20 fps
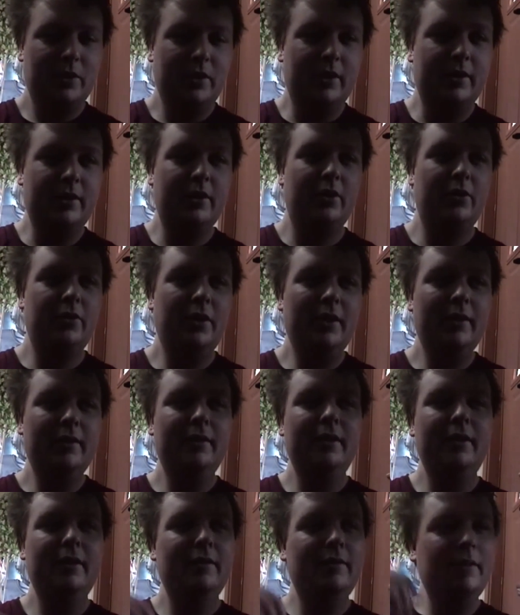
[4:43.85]
And, you know,
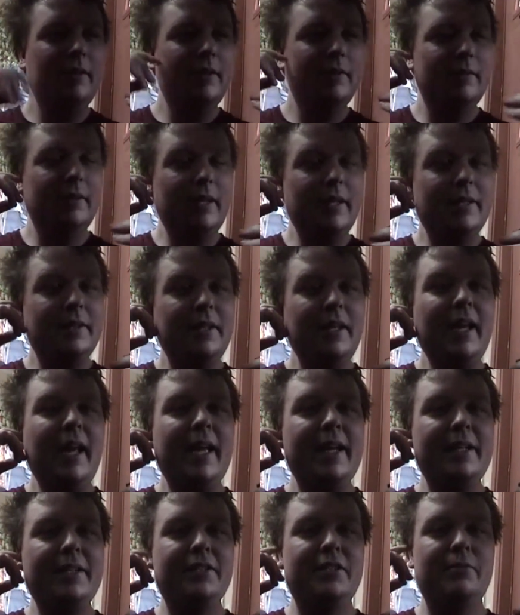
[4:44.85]
they
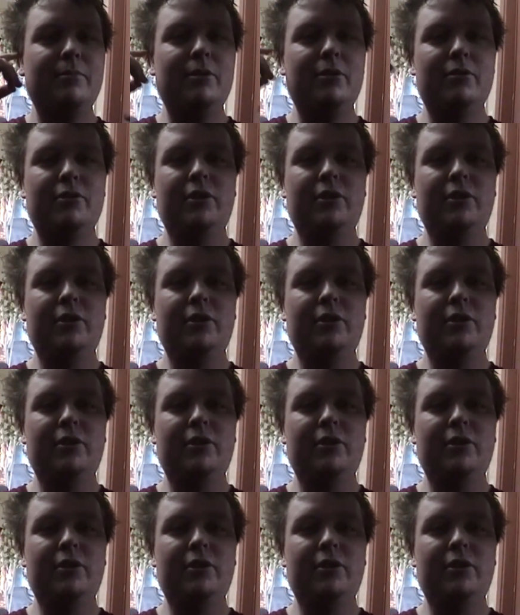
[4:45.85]
added some new